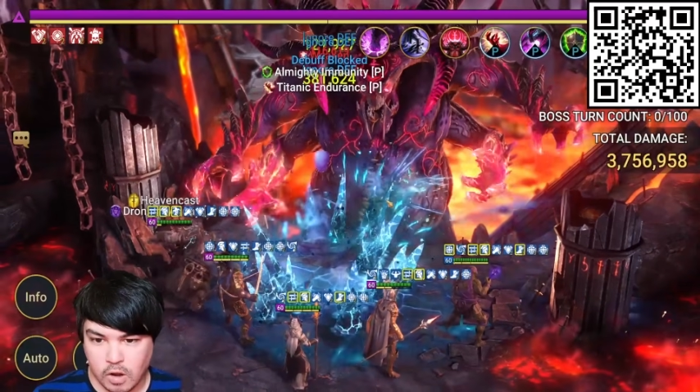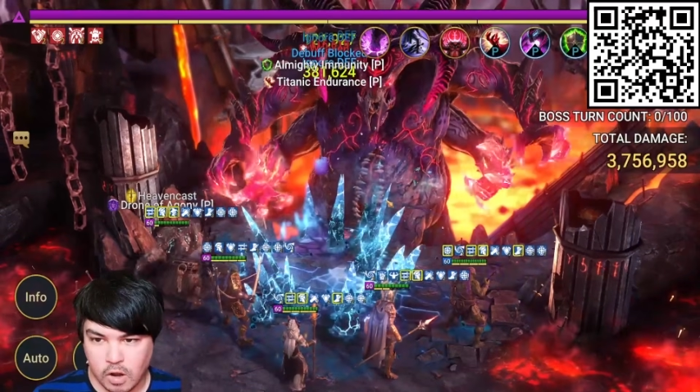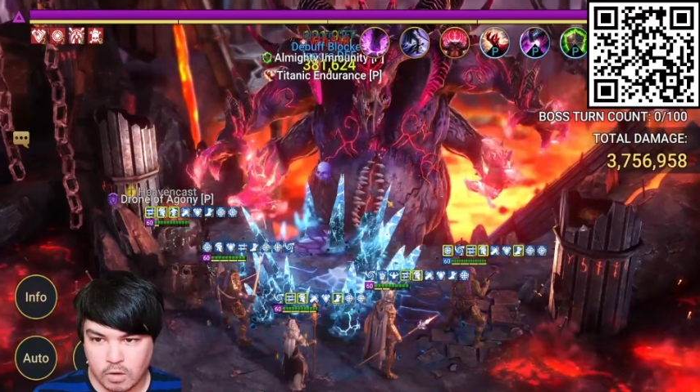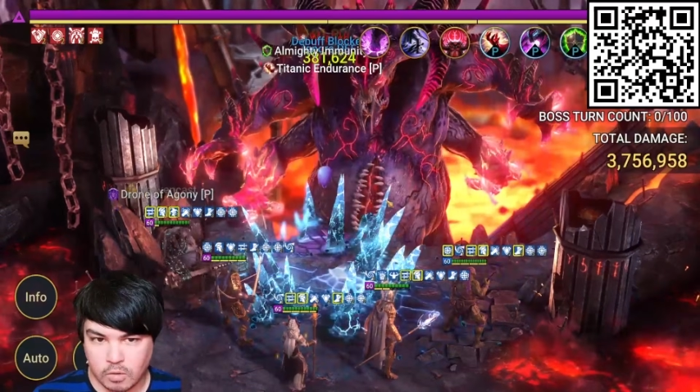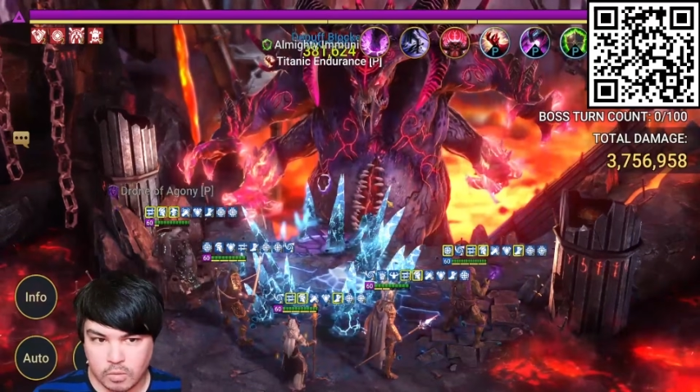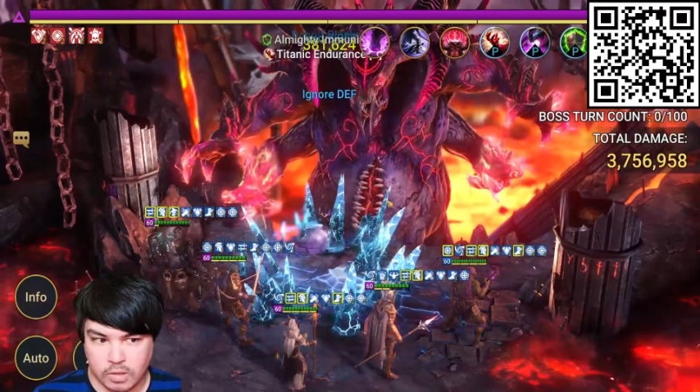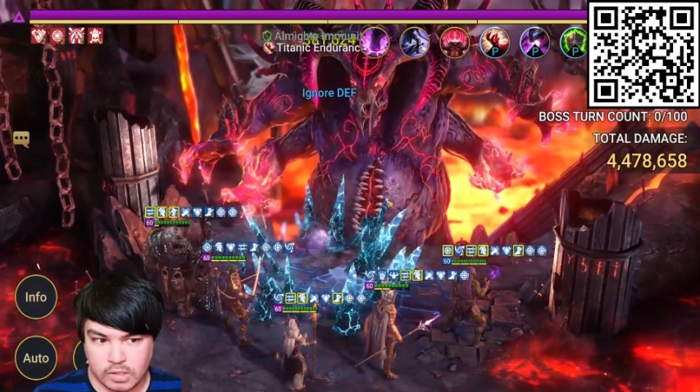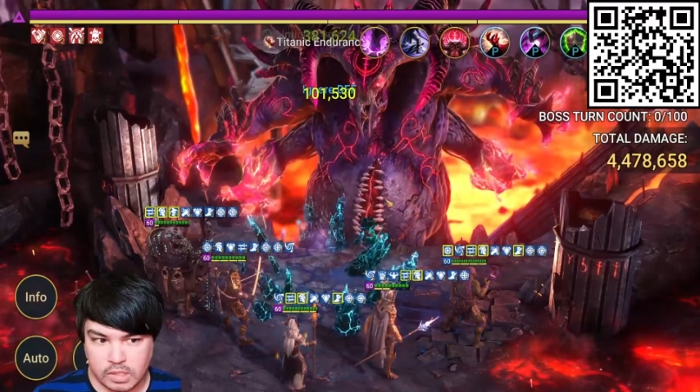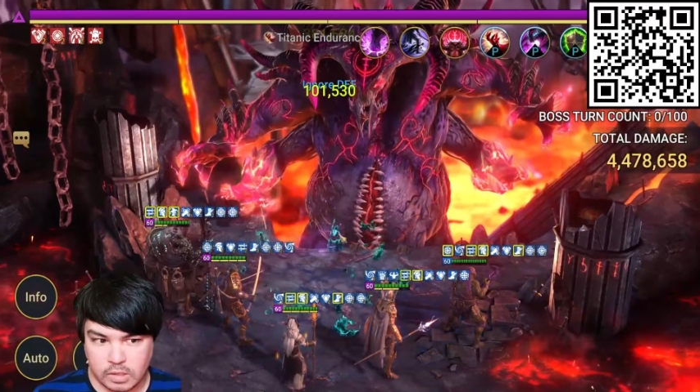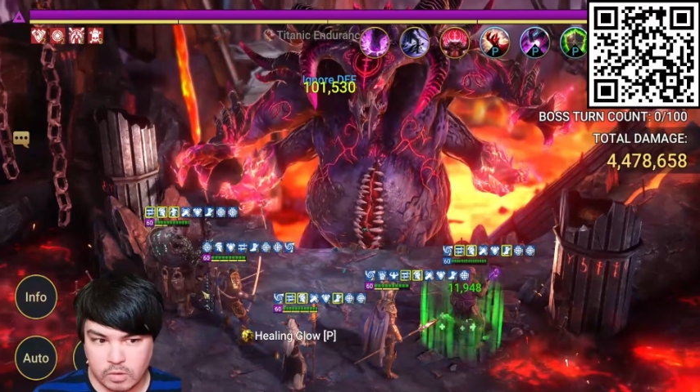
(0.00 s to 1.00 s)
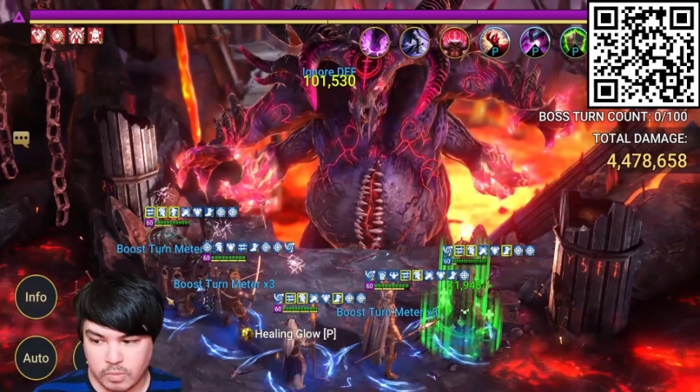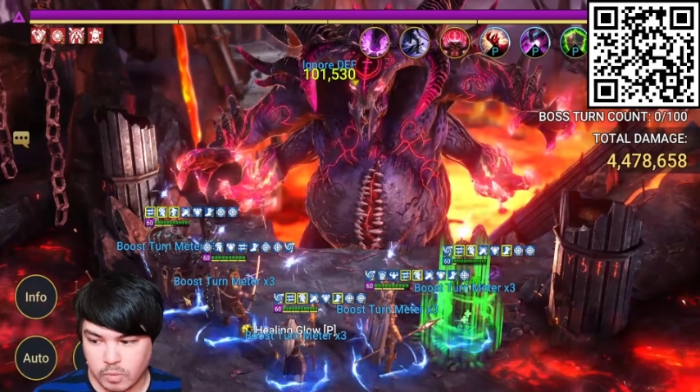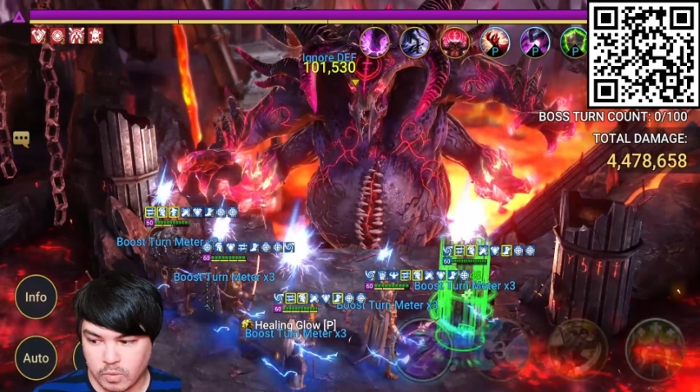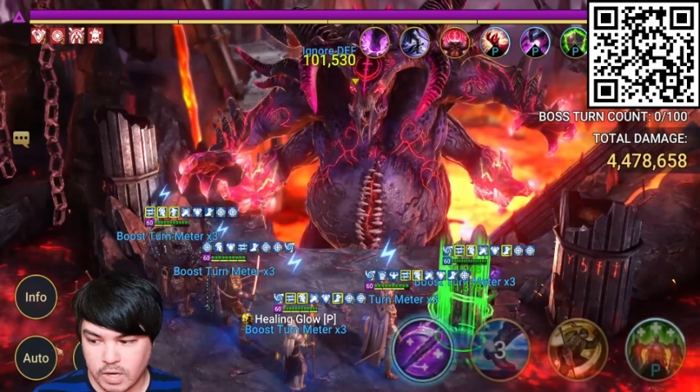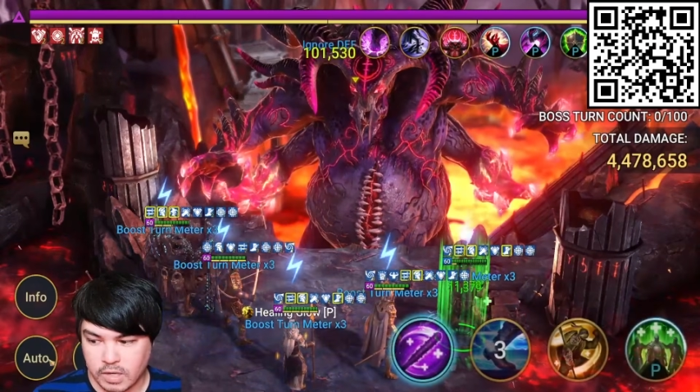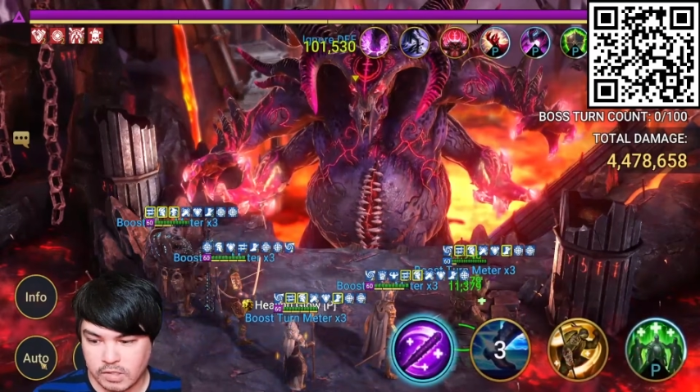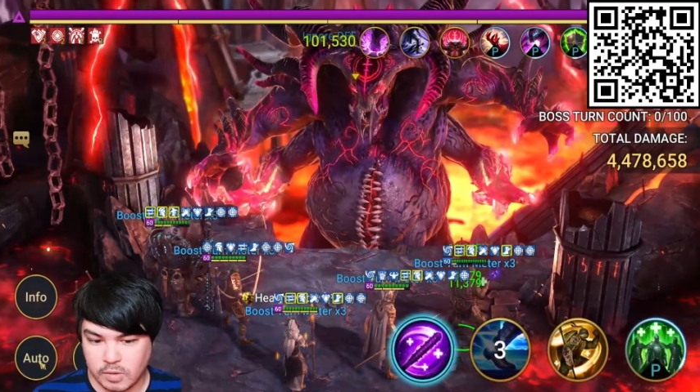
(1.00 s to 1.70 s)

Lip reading: auto this a little bit. We're getting